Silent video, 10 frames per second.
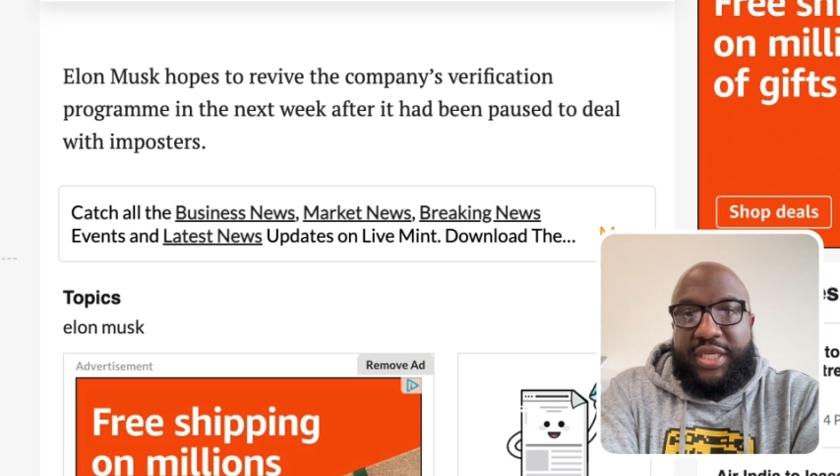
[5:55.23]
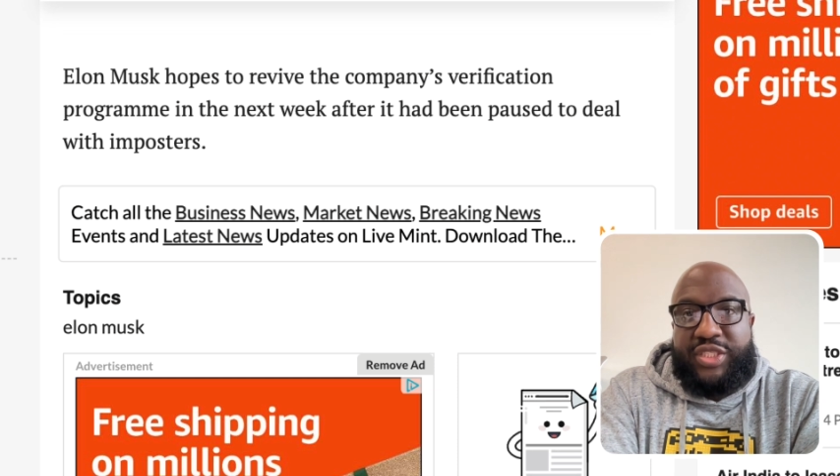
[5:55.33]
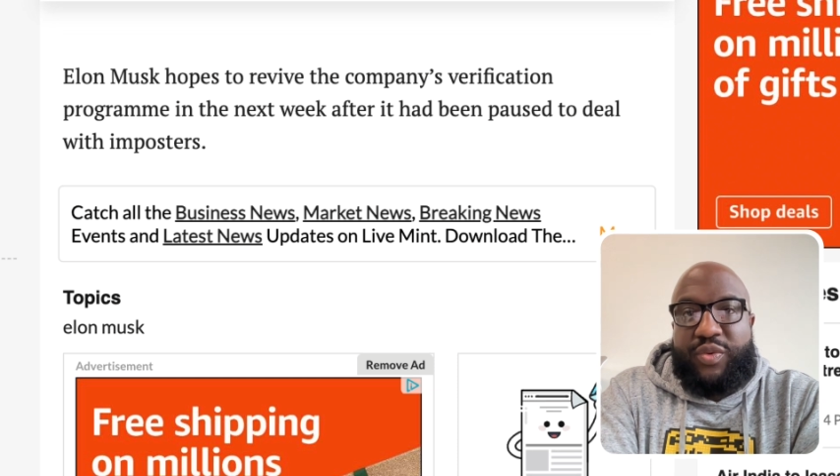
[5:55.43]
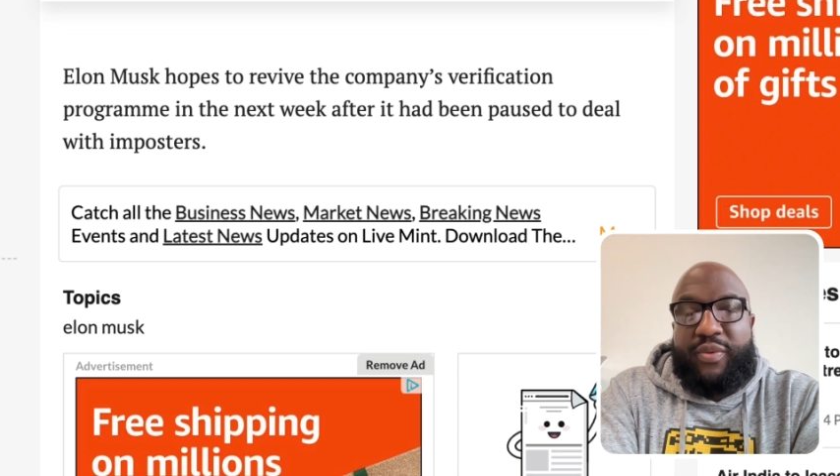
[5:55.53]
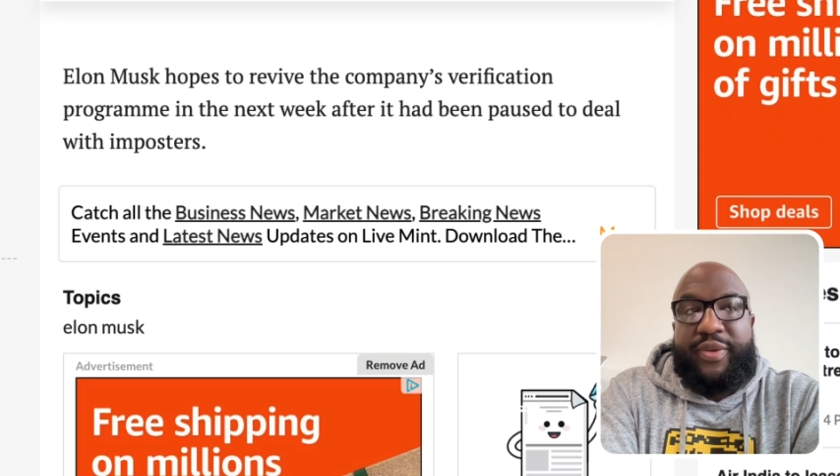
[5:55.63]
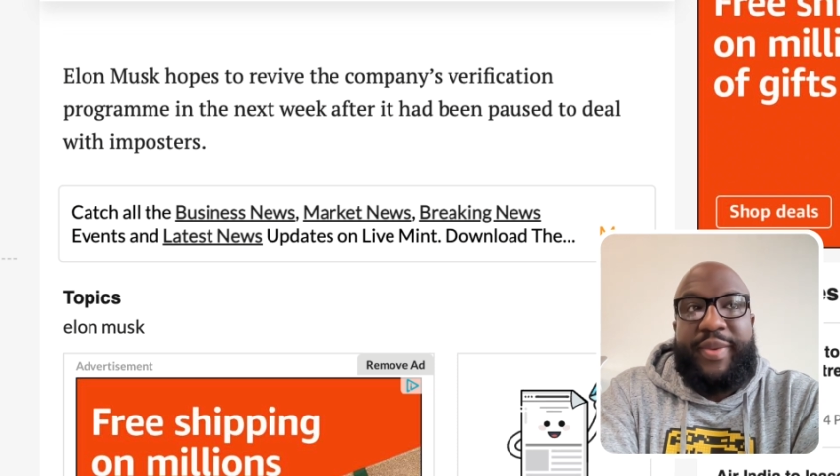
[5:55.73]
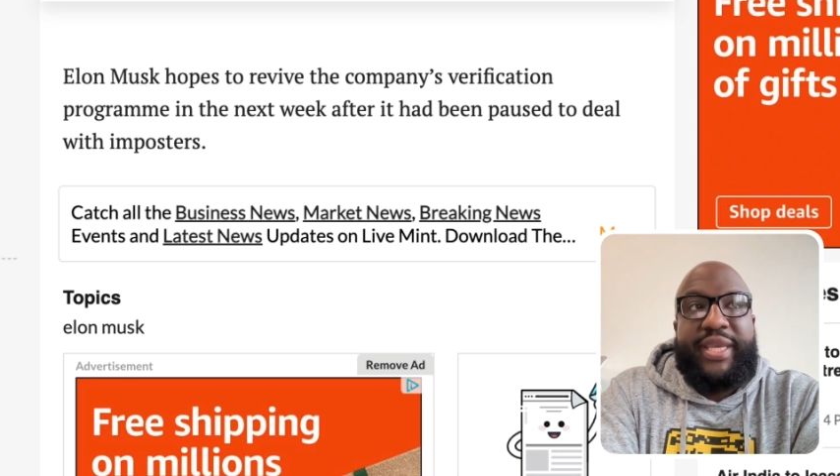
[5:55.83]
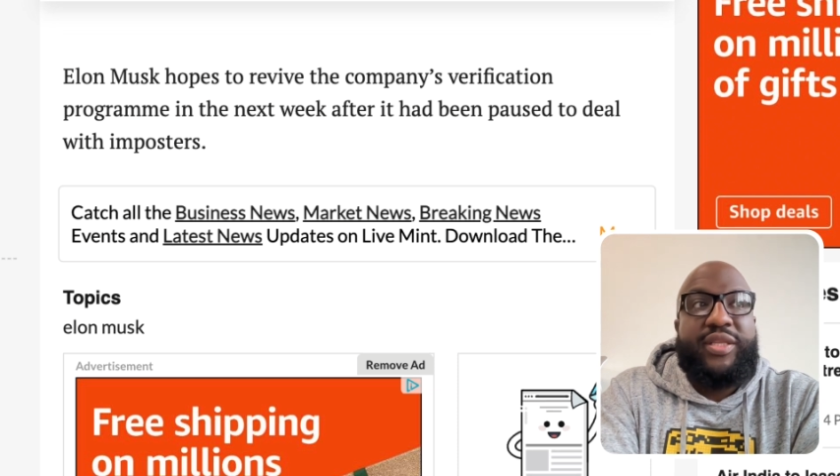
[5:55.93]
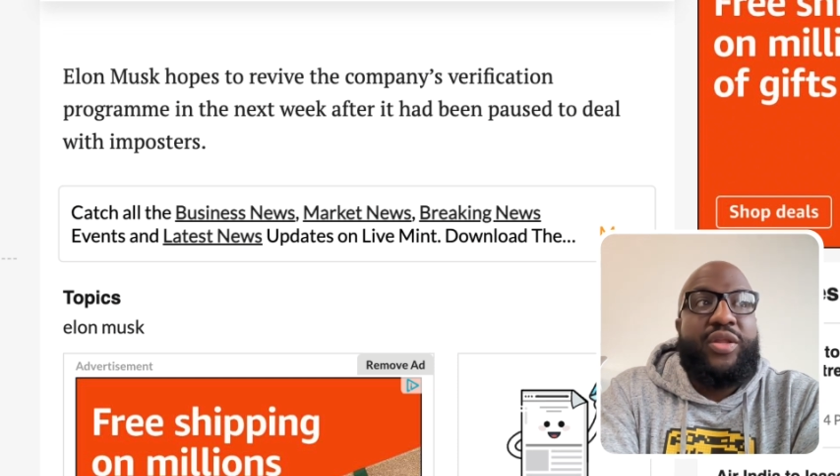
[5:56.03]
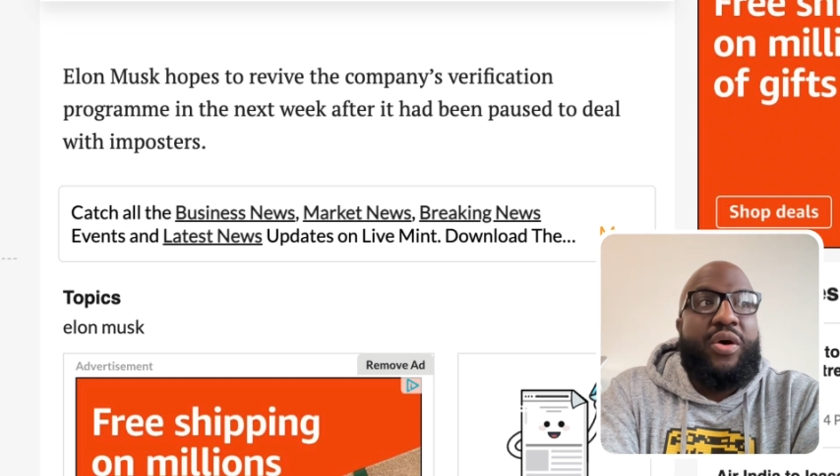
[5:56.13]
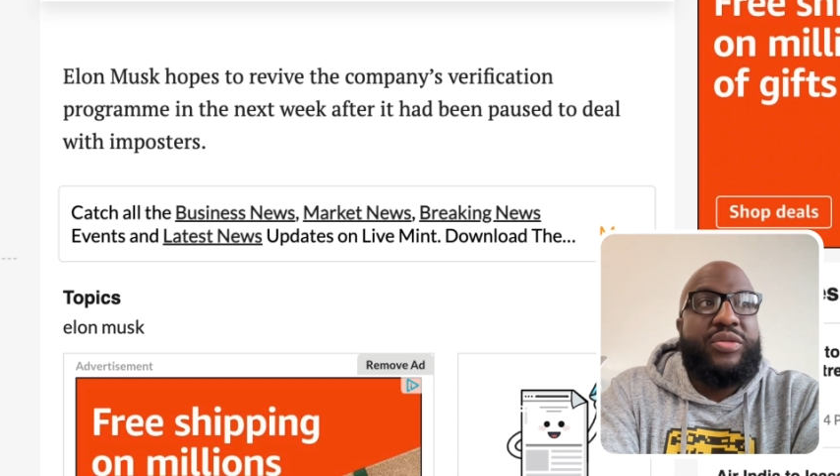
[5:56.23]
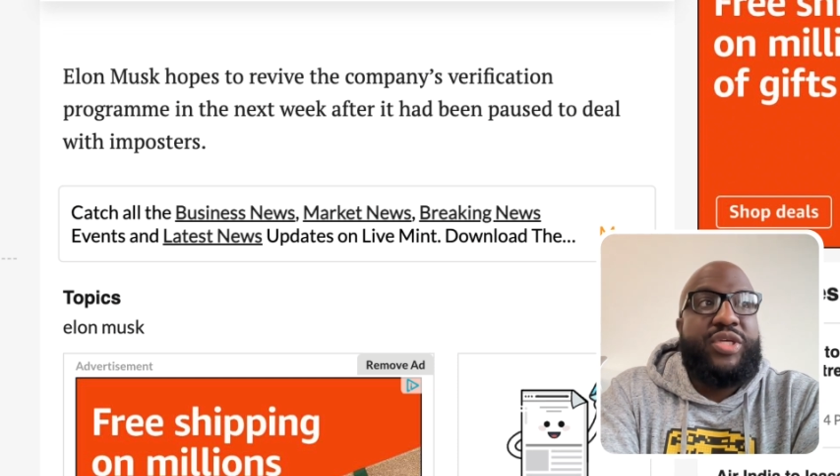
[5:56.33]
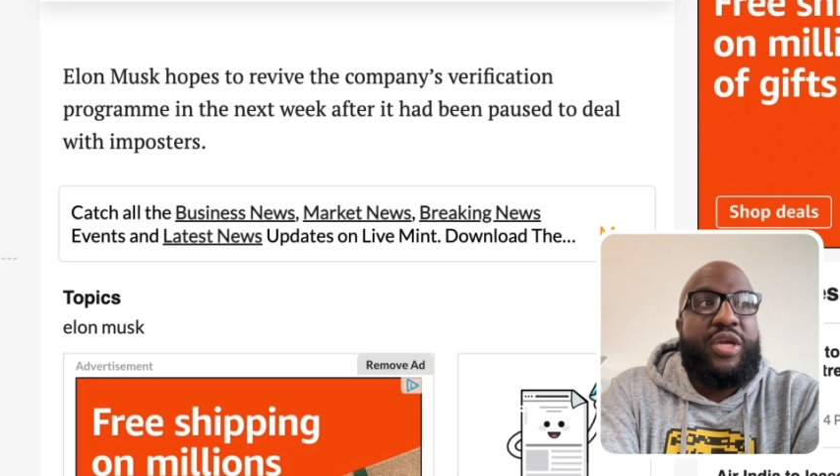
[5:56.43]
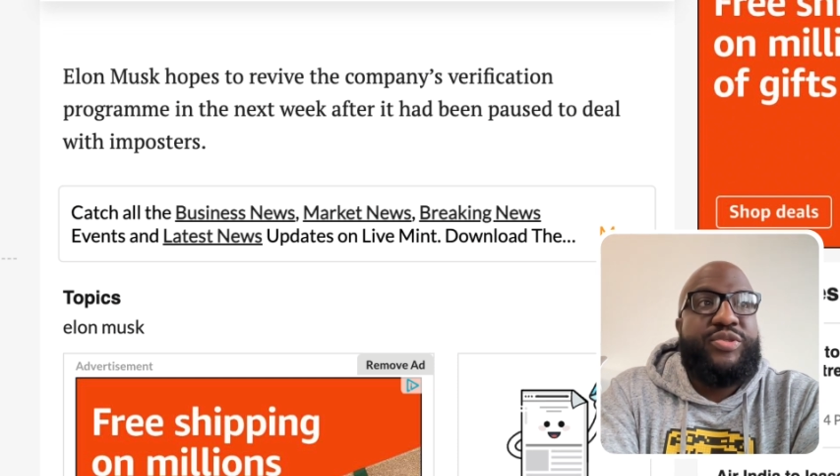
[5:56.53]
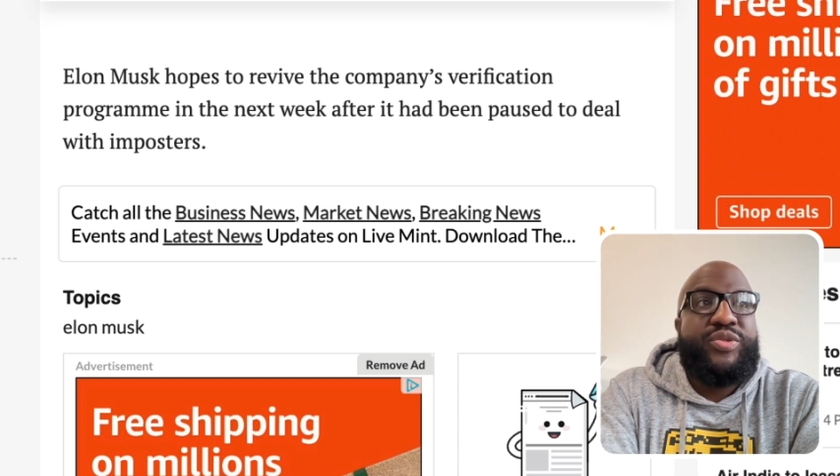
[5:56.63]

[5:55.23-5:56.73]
to where we make long-term